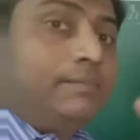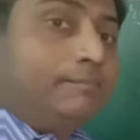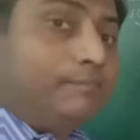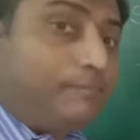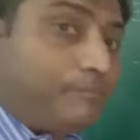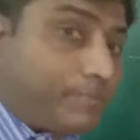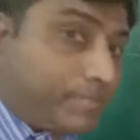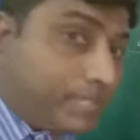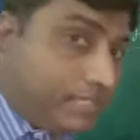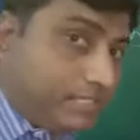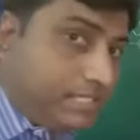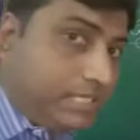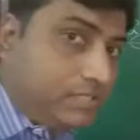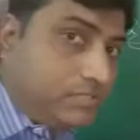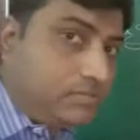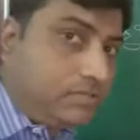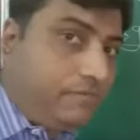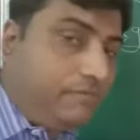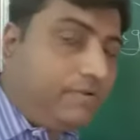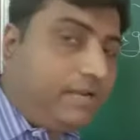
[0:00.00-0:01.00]

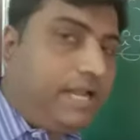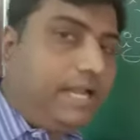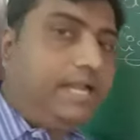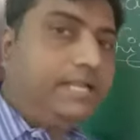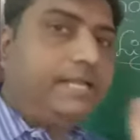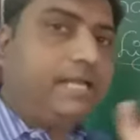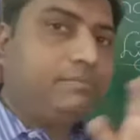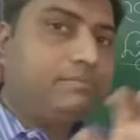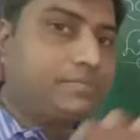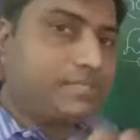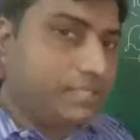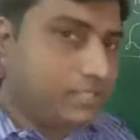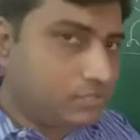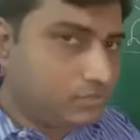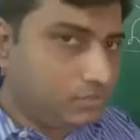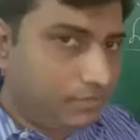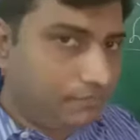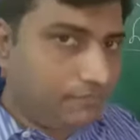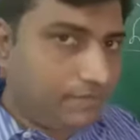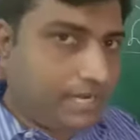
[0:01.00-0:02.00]
presence of light, absence
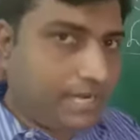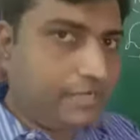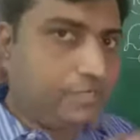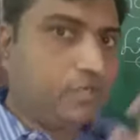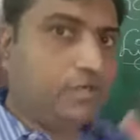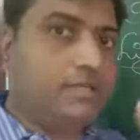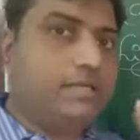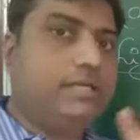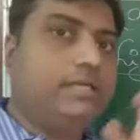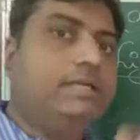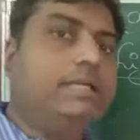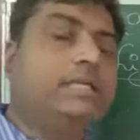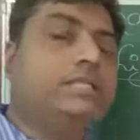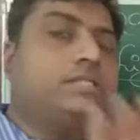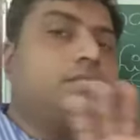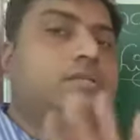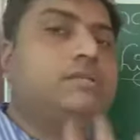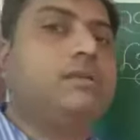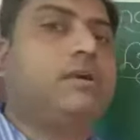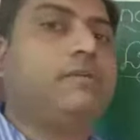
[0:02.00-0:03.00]
of light, or
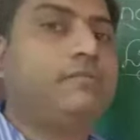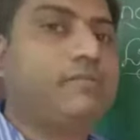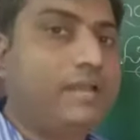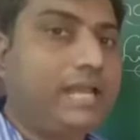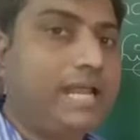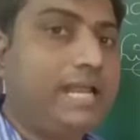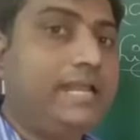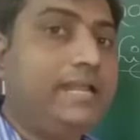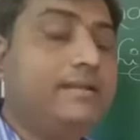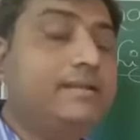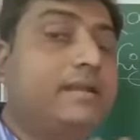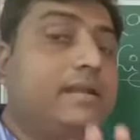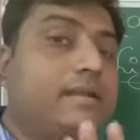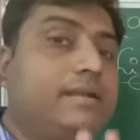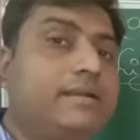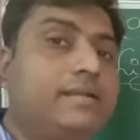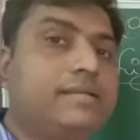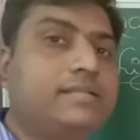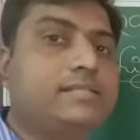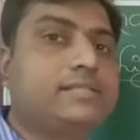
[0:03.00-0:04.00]
intensity of light
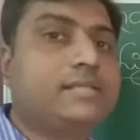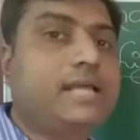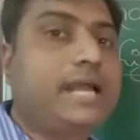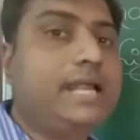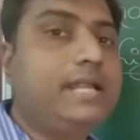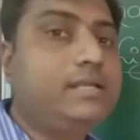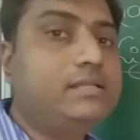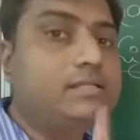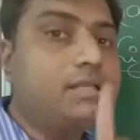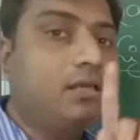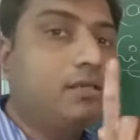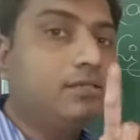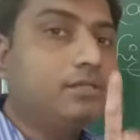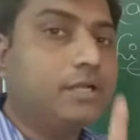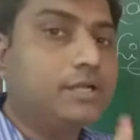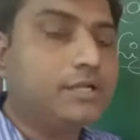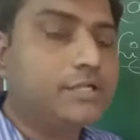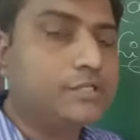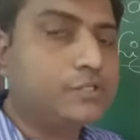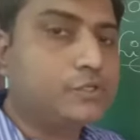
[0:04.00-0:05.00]
decides
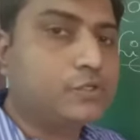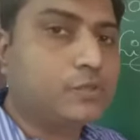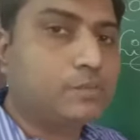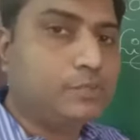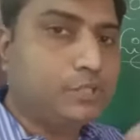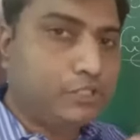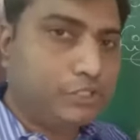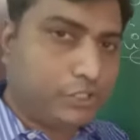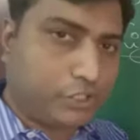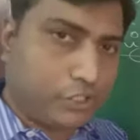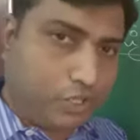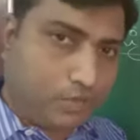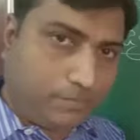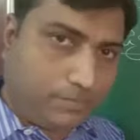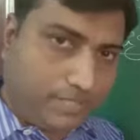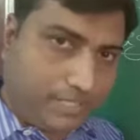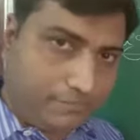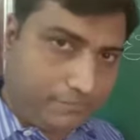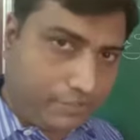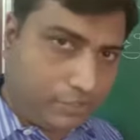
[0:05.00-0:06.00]
the distribution of
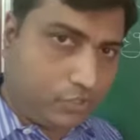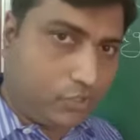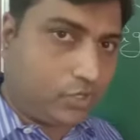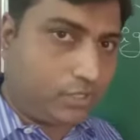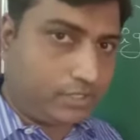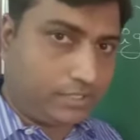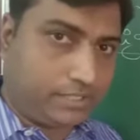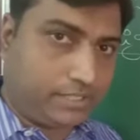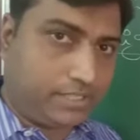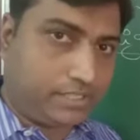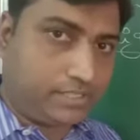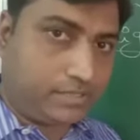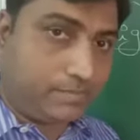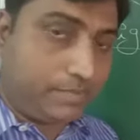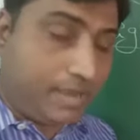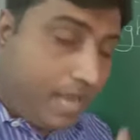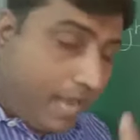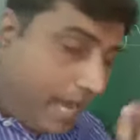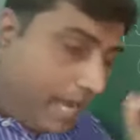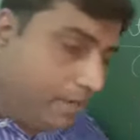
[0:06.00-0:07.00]
living organism.
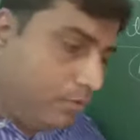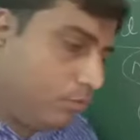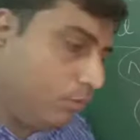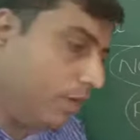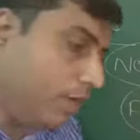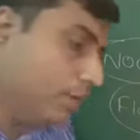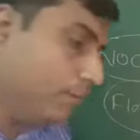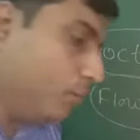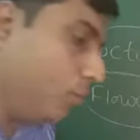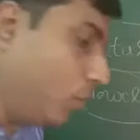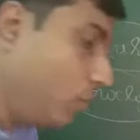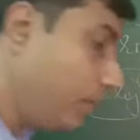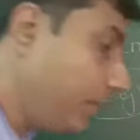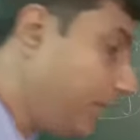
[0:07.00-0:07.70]
And one more